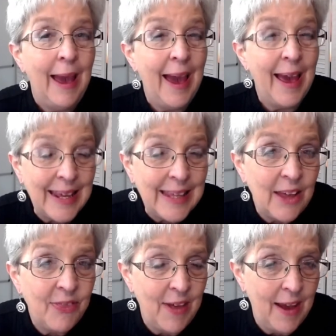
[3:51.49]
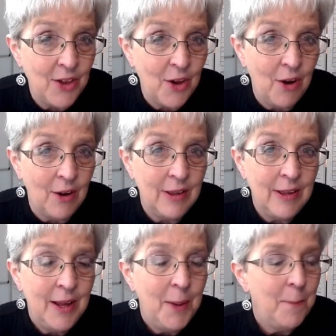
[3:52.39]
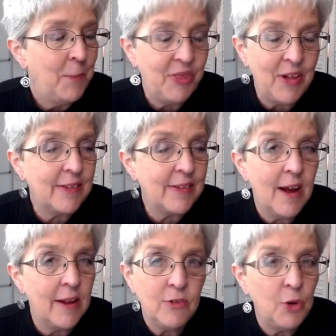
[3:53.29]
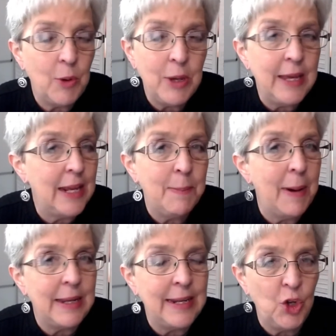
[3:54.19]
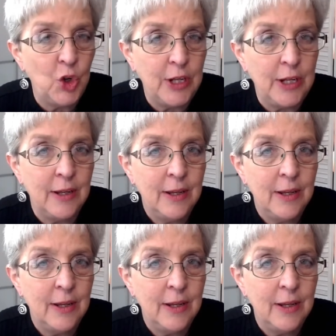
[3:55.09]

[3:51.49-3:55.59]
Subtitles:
And I get that, y'all, but that's not doing anybody any good.